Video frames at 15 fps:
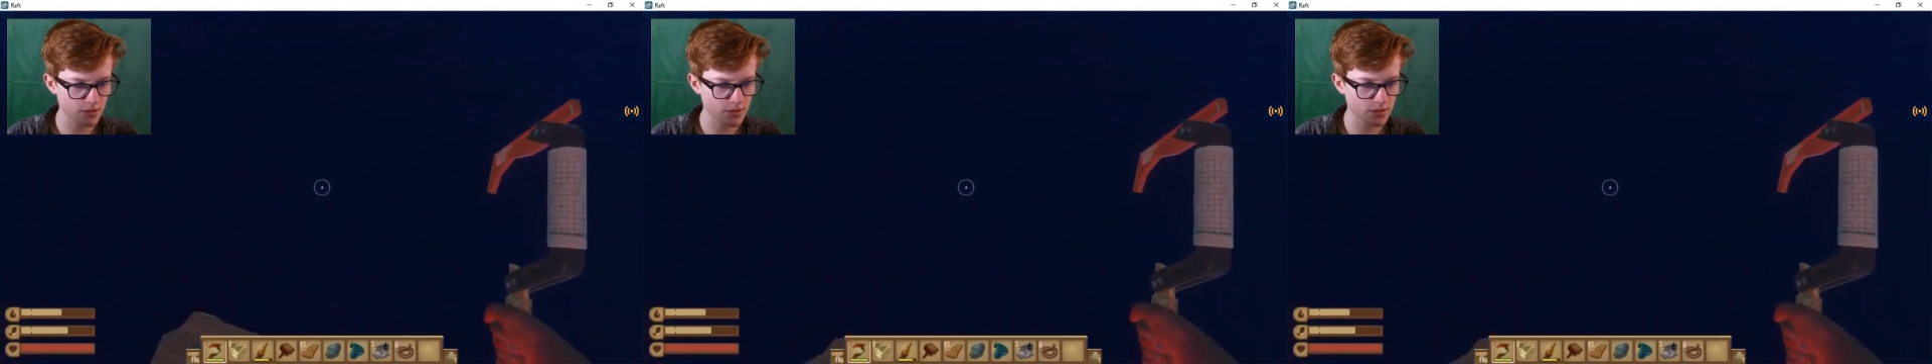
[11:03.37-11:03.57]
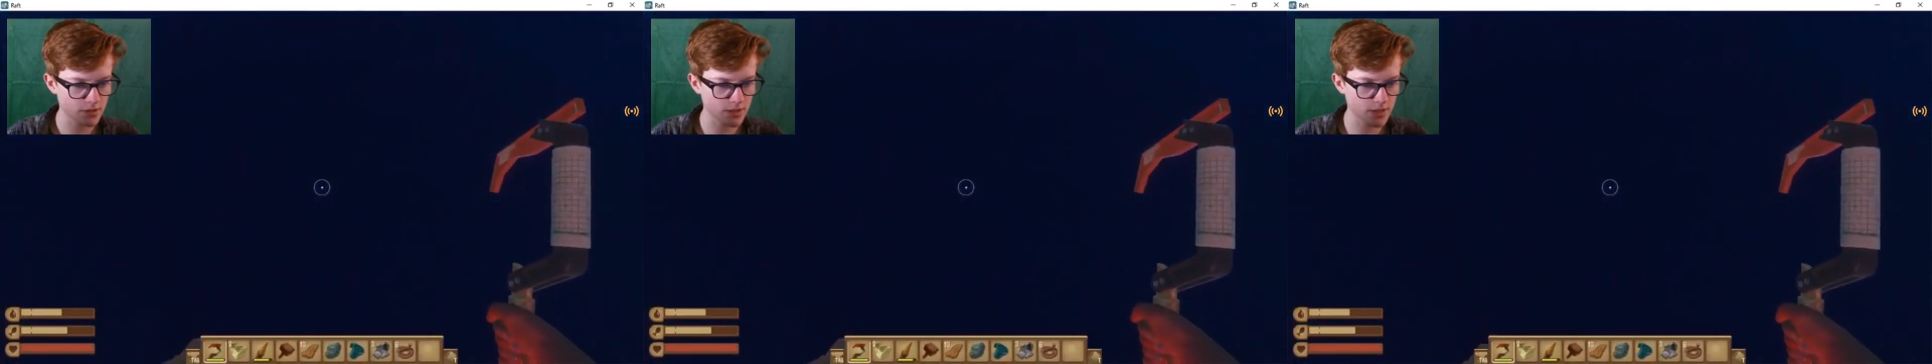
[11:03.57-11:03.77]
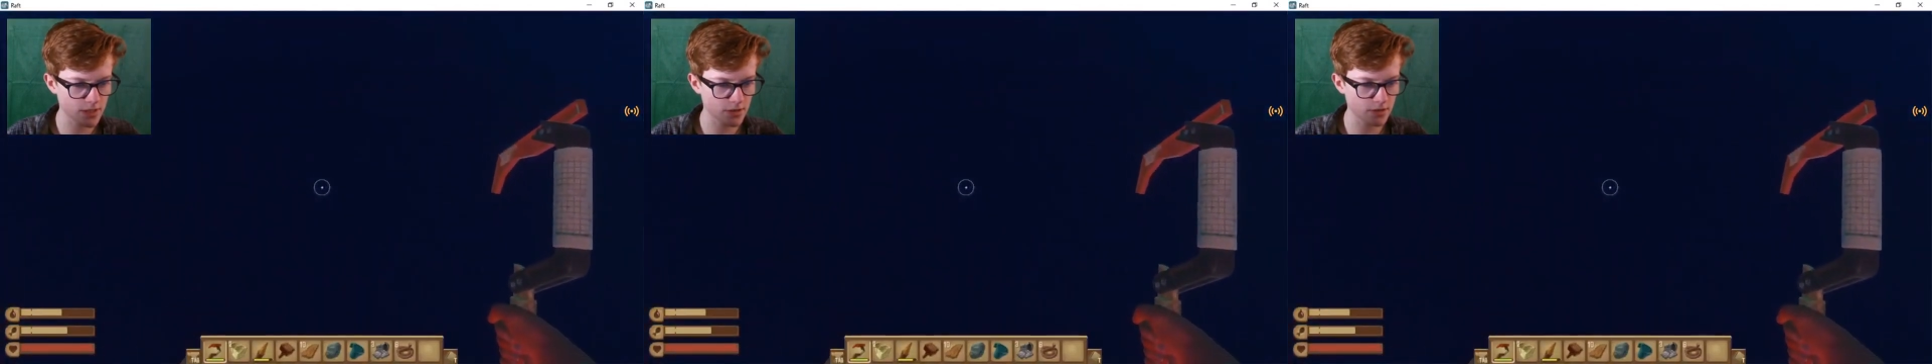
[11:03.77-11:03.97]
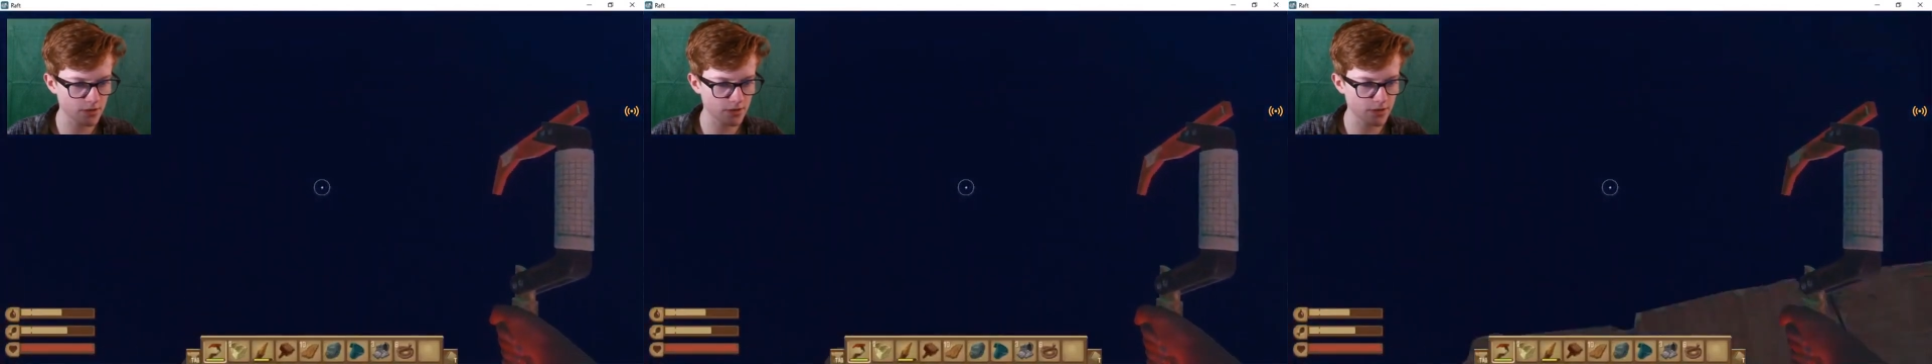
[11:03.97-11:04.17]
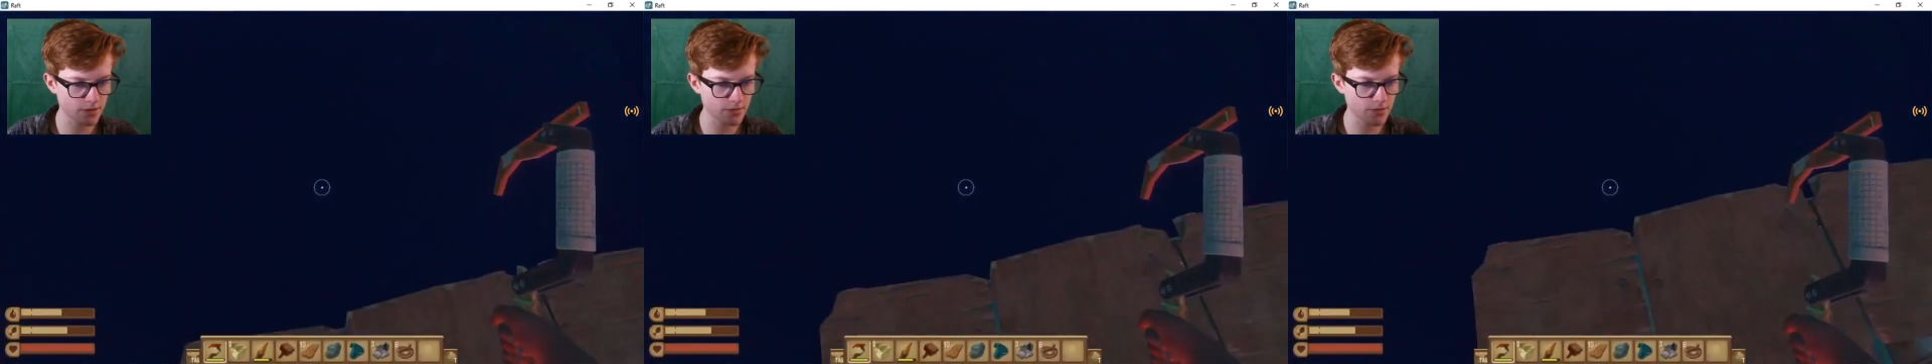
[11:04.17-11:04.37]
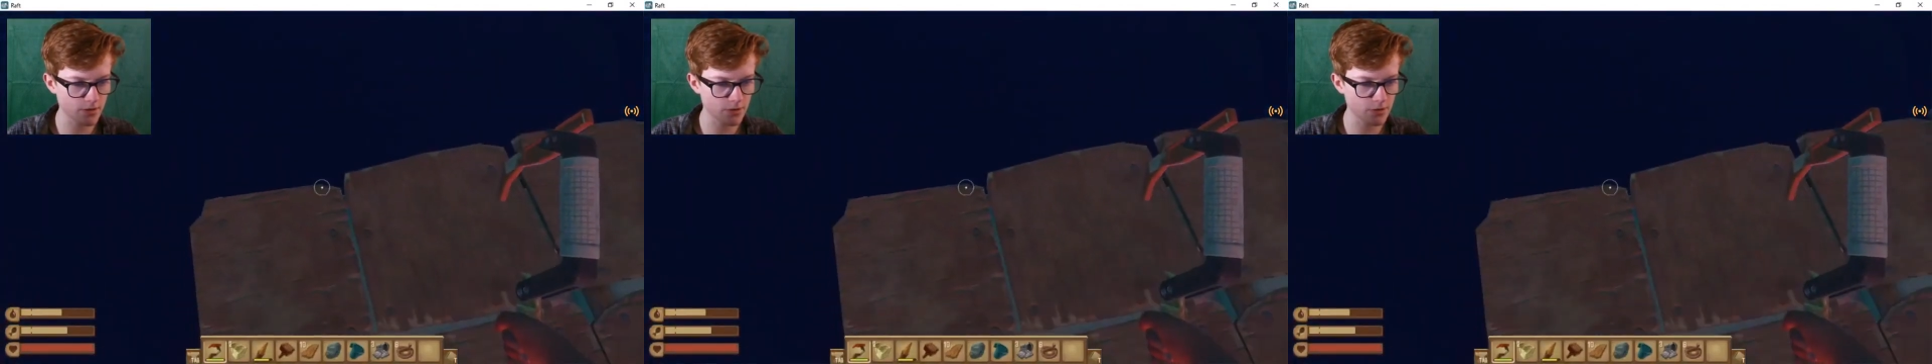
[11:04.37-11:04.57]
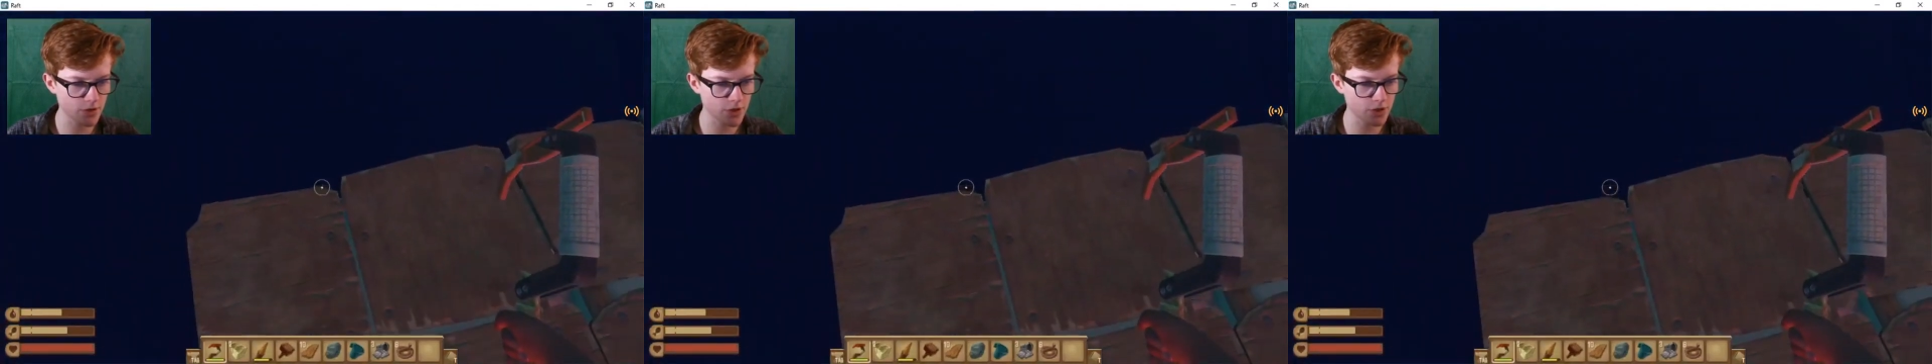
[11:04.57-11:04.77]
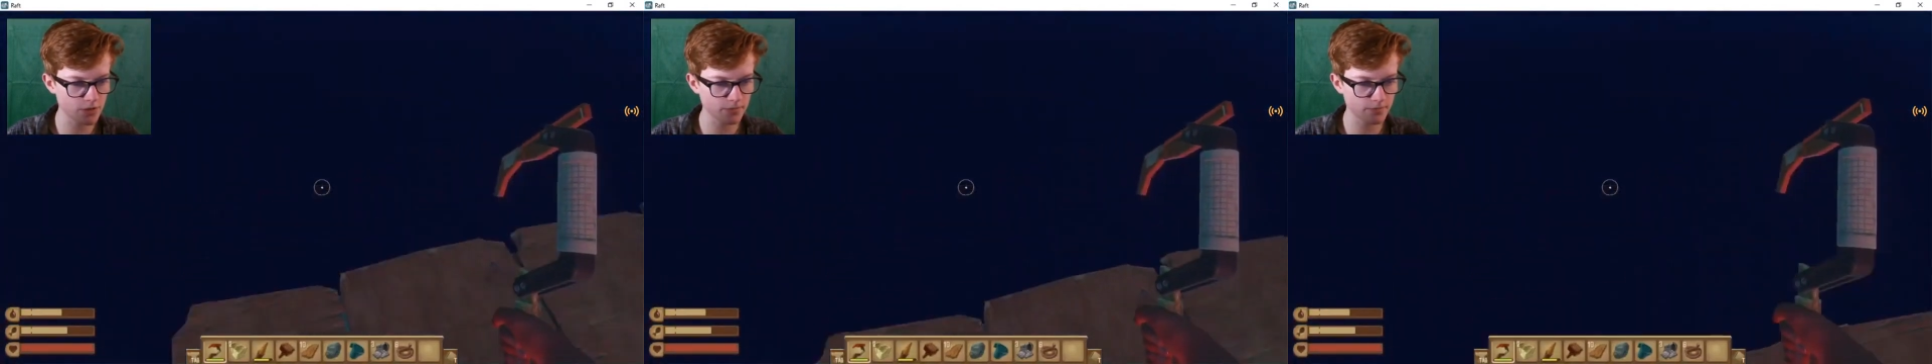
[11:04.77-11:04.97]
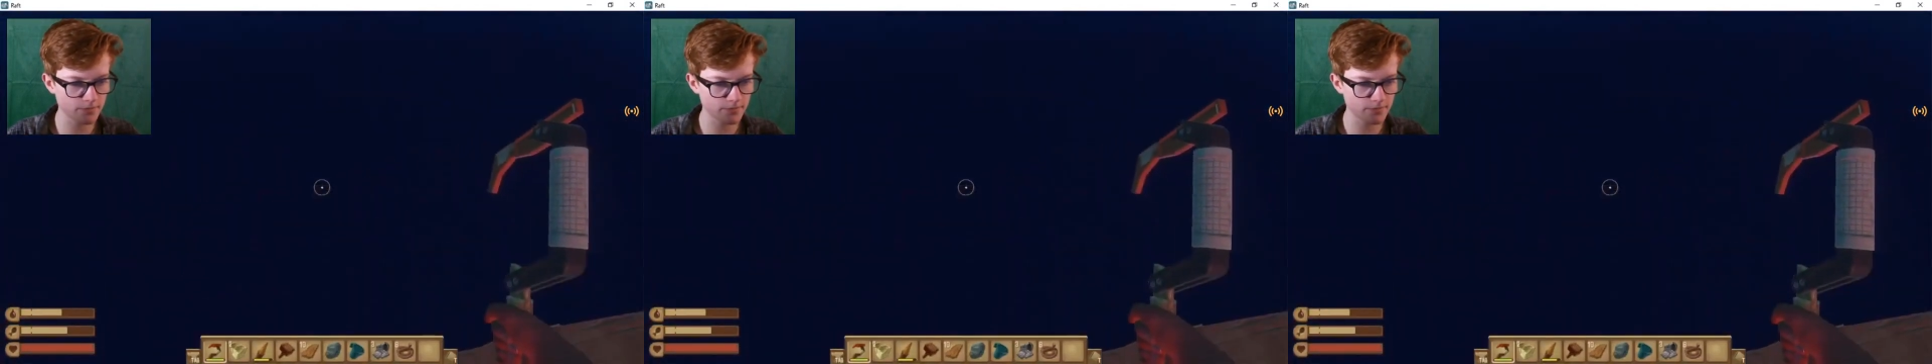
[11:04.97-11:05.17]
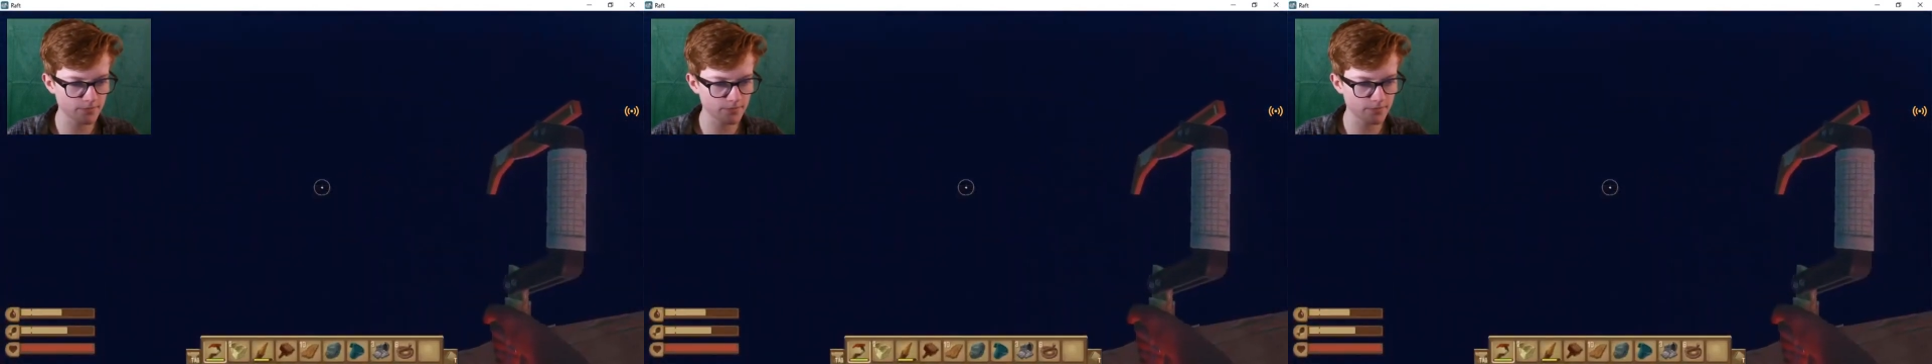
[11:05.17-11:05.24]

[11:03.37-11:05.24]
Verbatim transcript: Stare at the ocean.